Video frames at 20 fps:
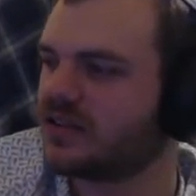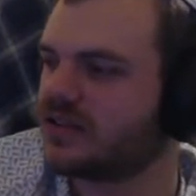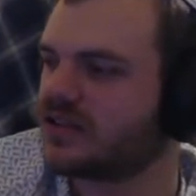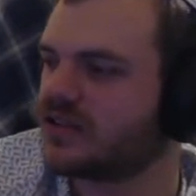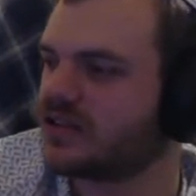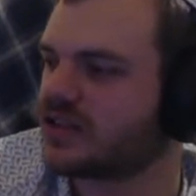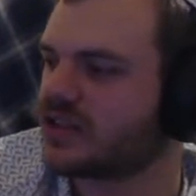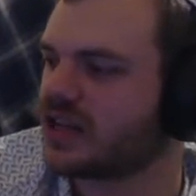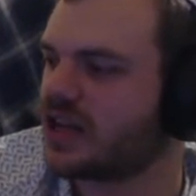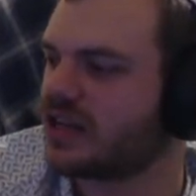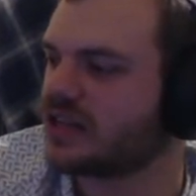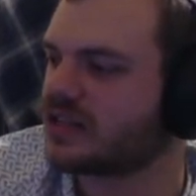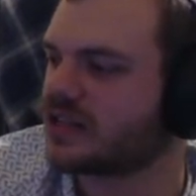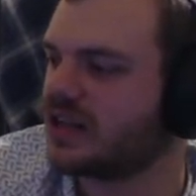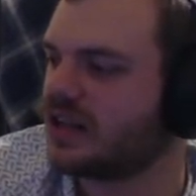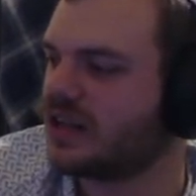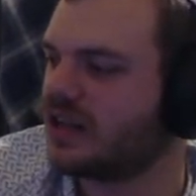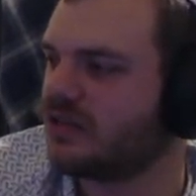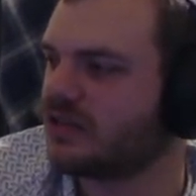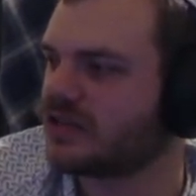
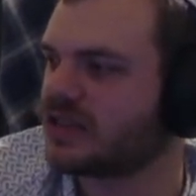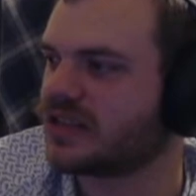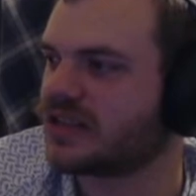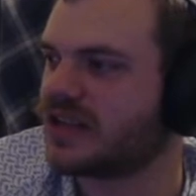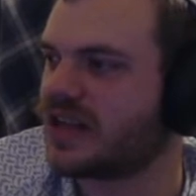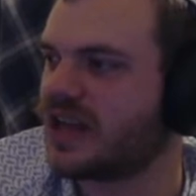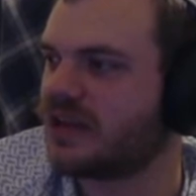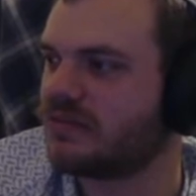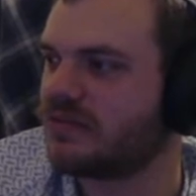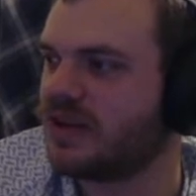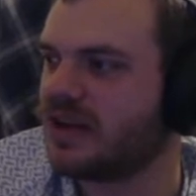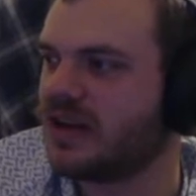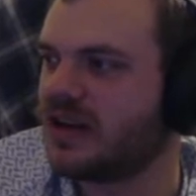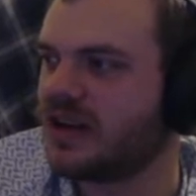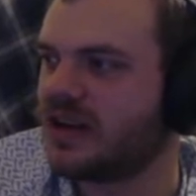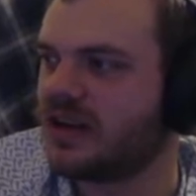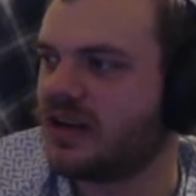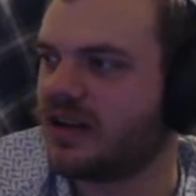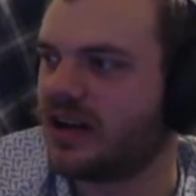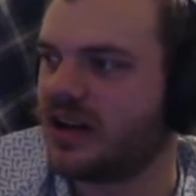Shiza, what's his name?
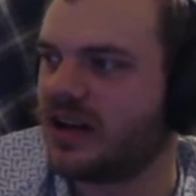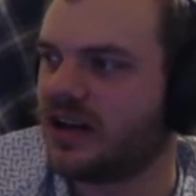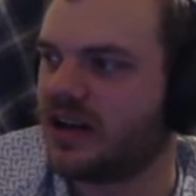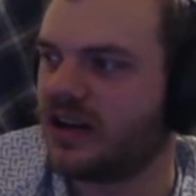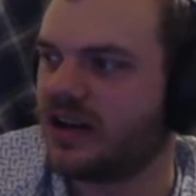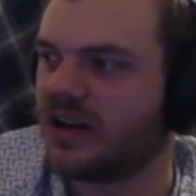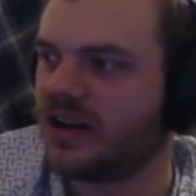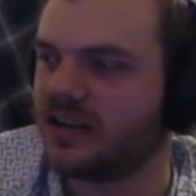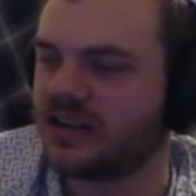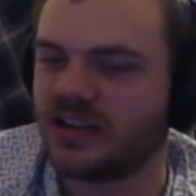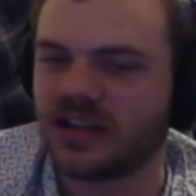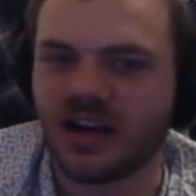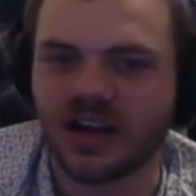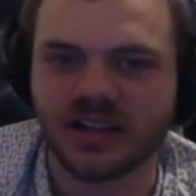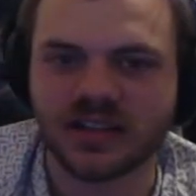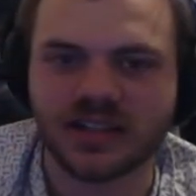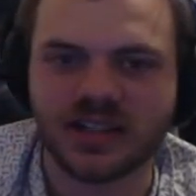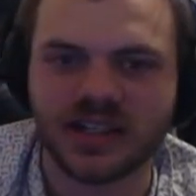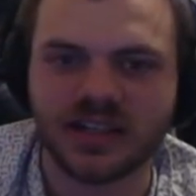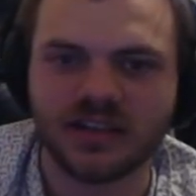
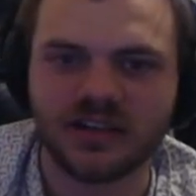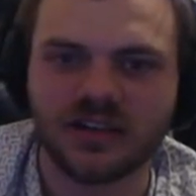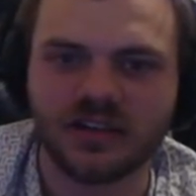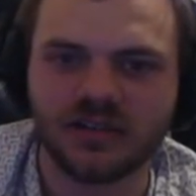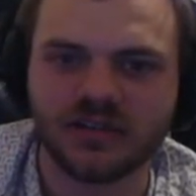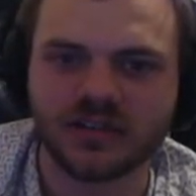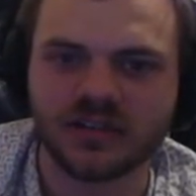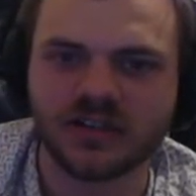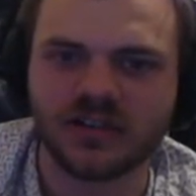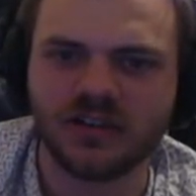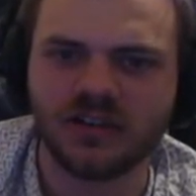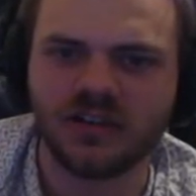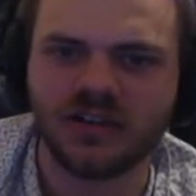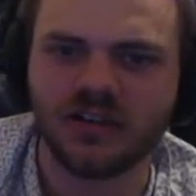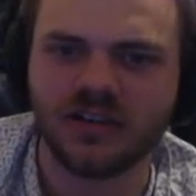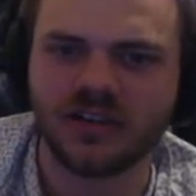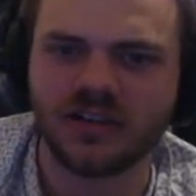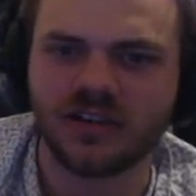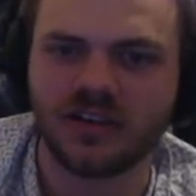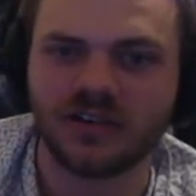Yasi
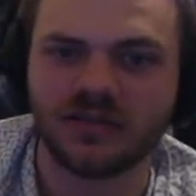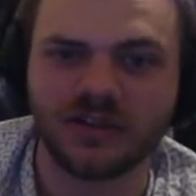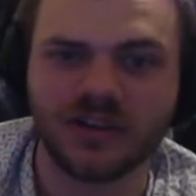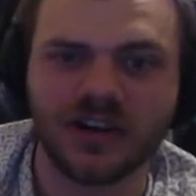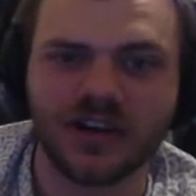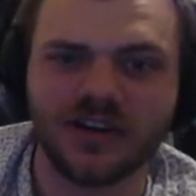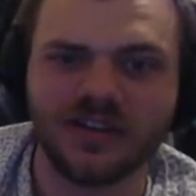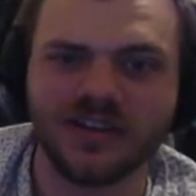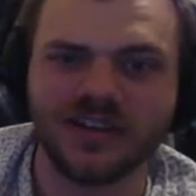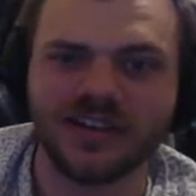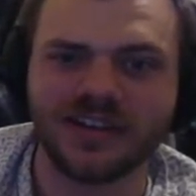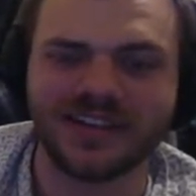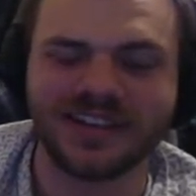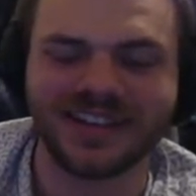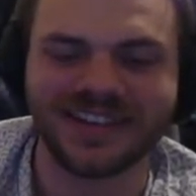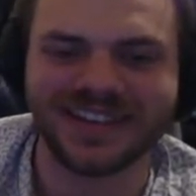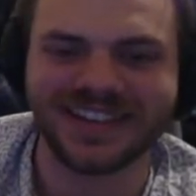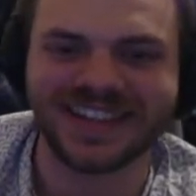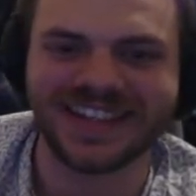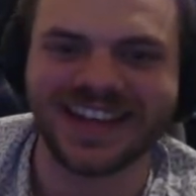Coleslaw? No?
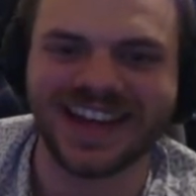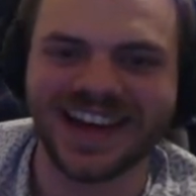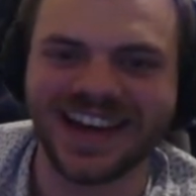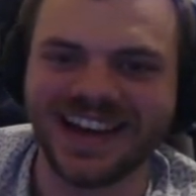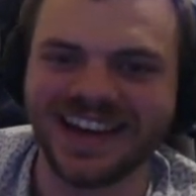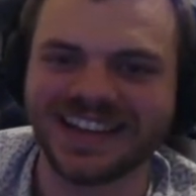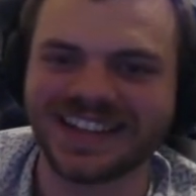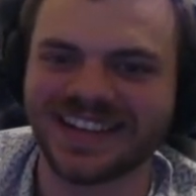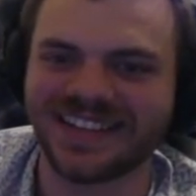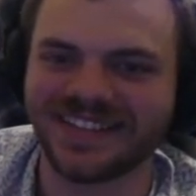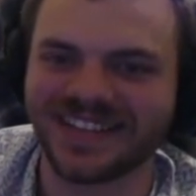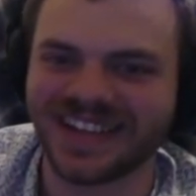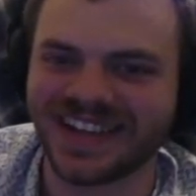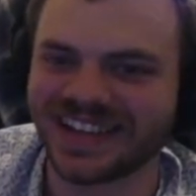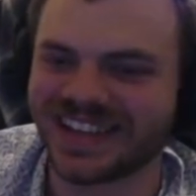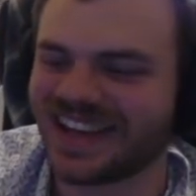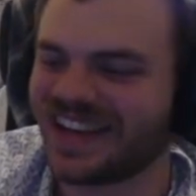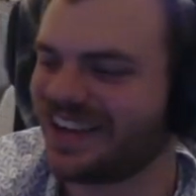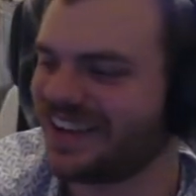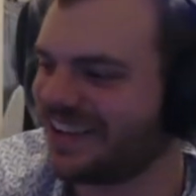Yeah, something
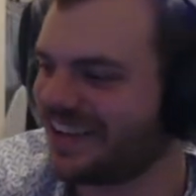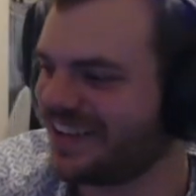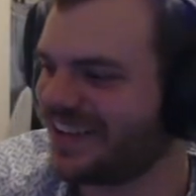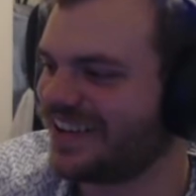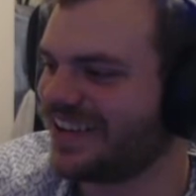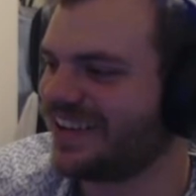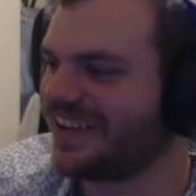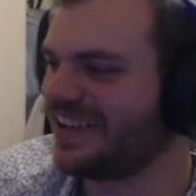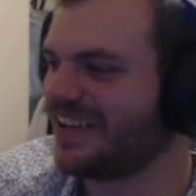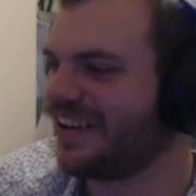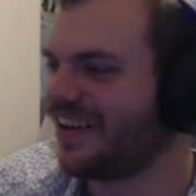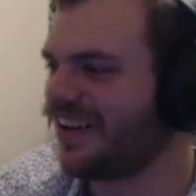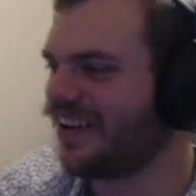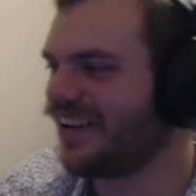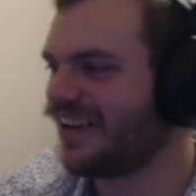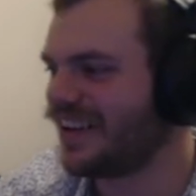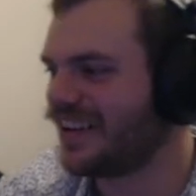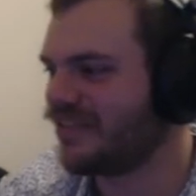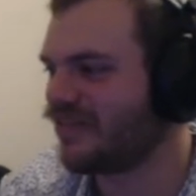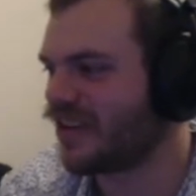like that.
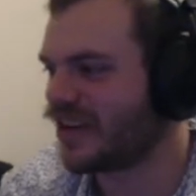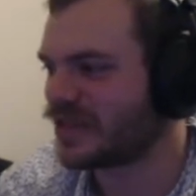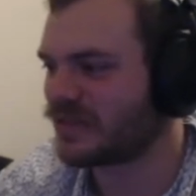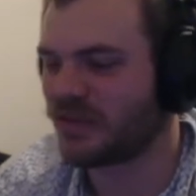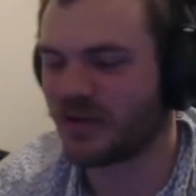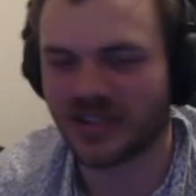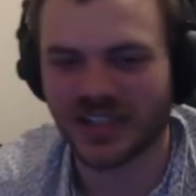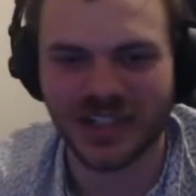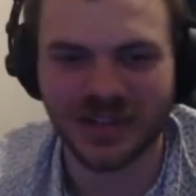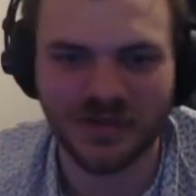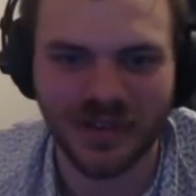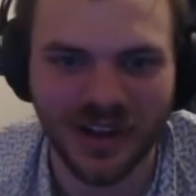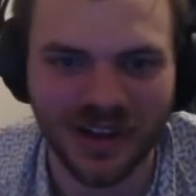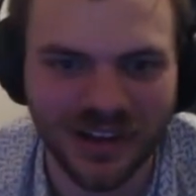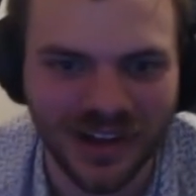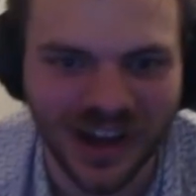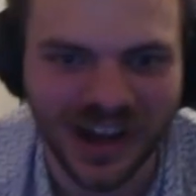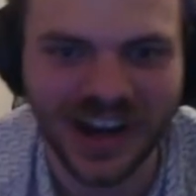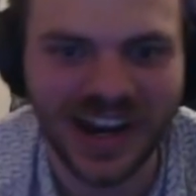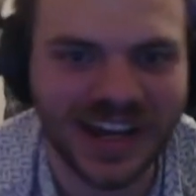He writes books as
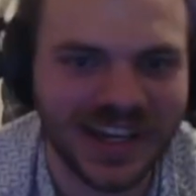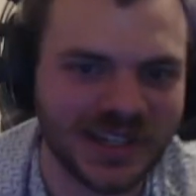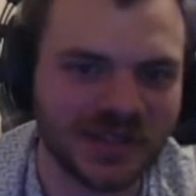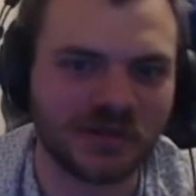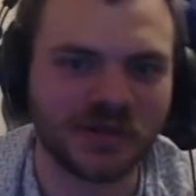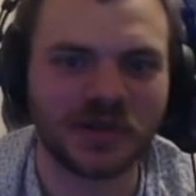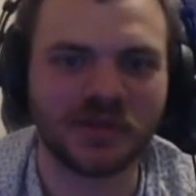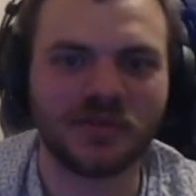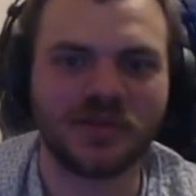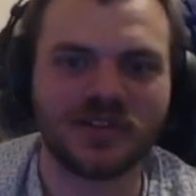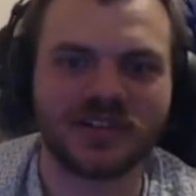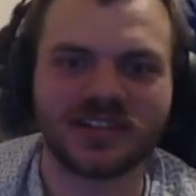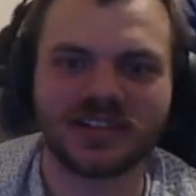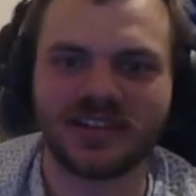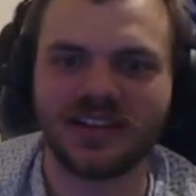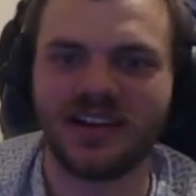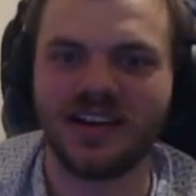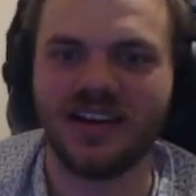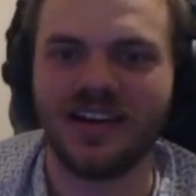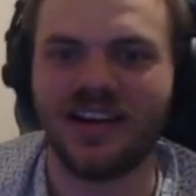well. I like his audiobooks.
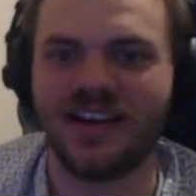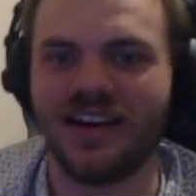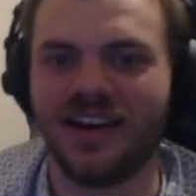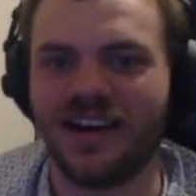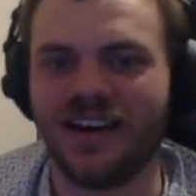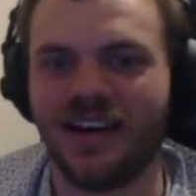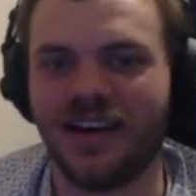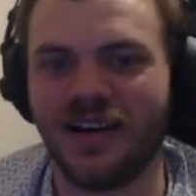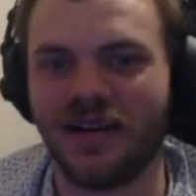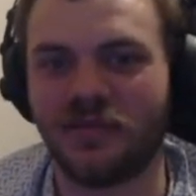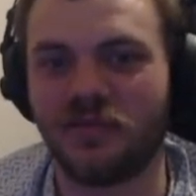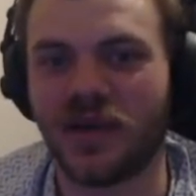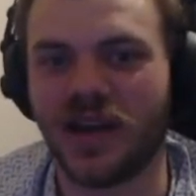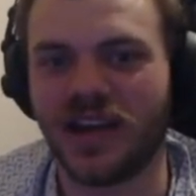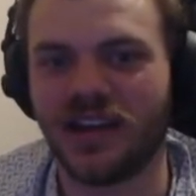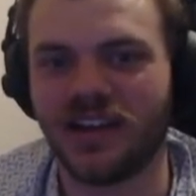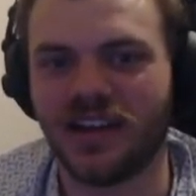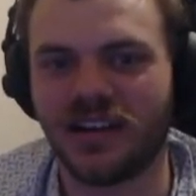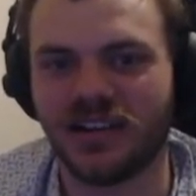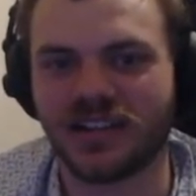
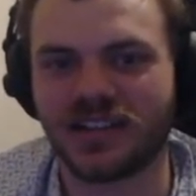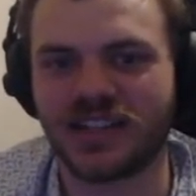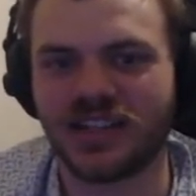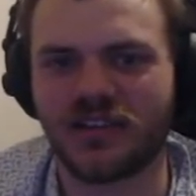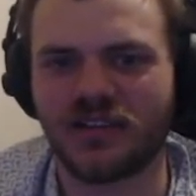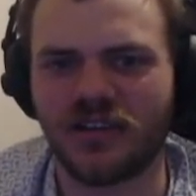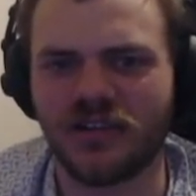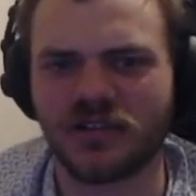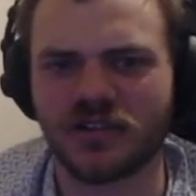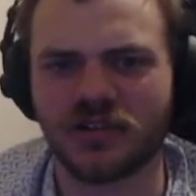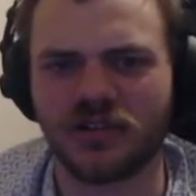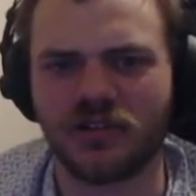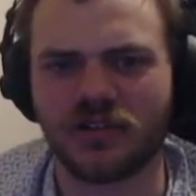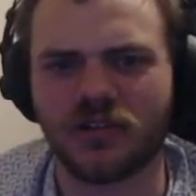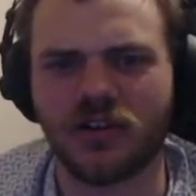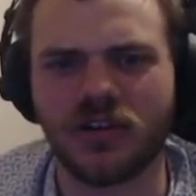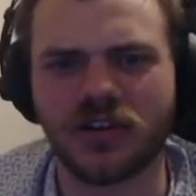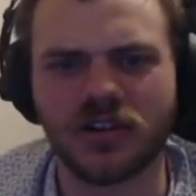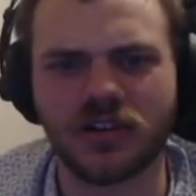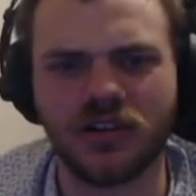Ben Yasi Croshaw.
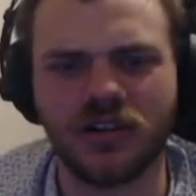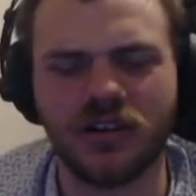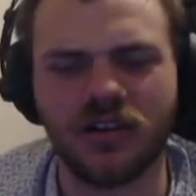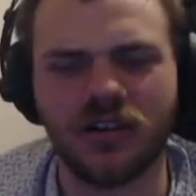Croshaw?